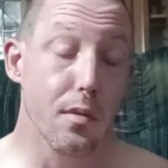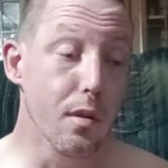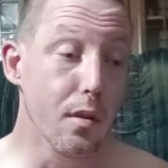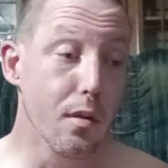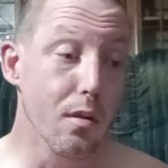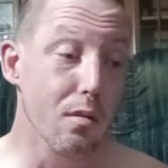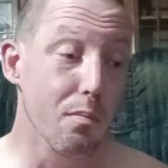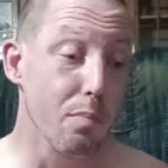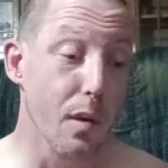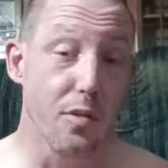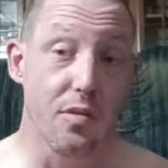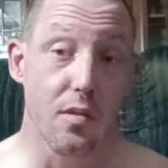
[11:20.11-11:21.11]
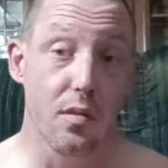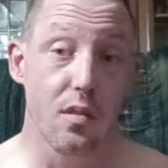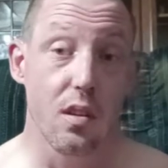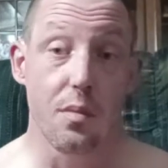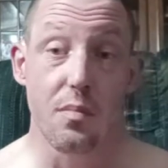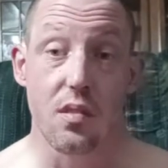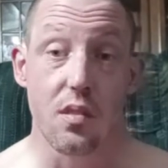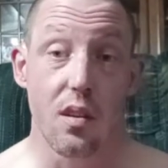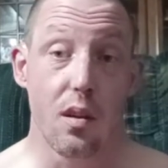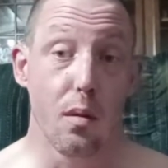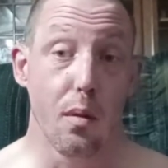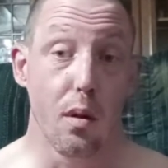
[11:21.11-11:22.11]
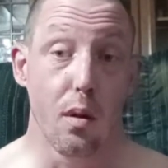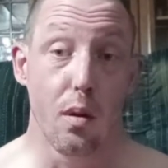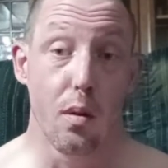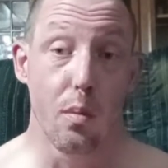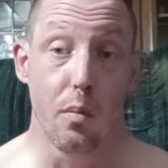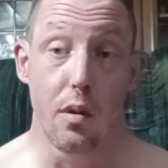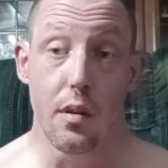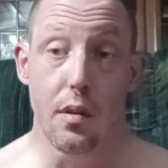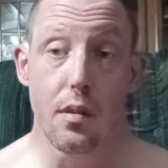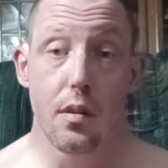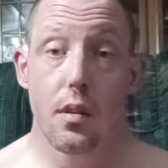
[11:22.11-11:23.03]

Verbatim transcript: You know, patience comes a long way.